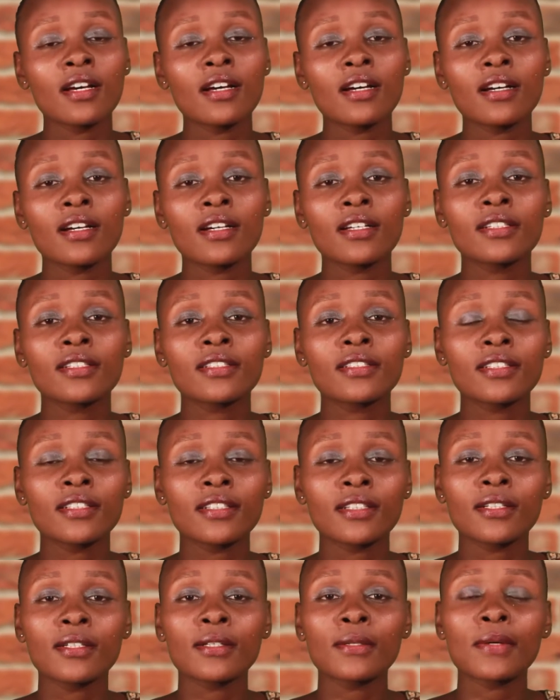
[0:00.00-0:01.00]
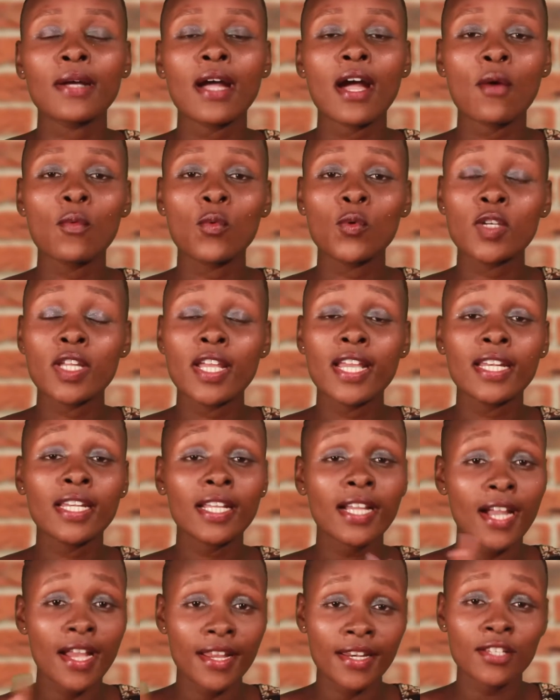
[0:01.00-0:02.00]
And I would
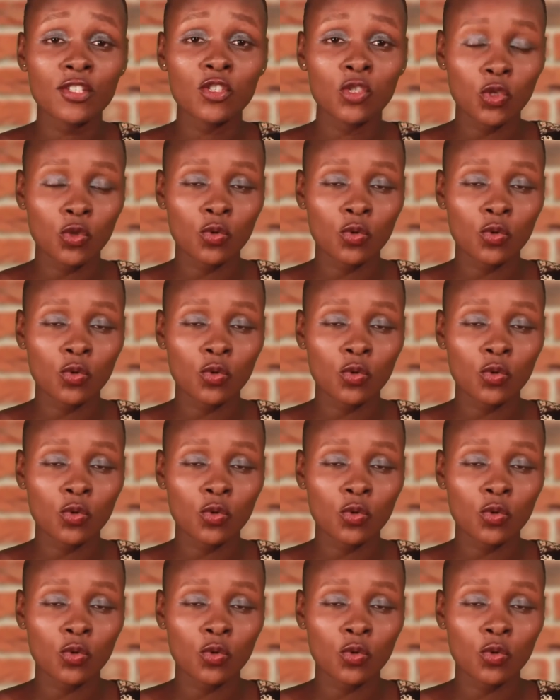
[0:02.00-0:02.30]
encourage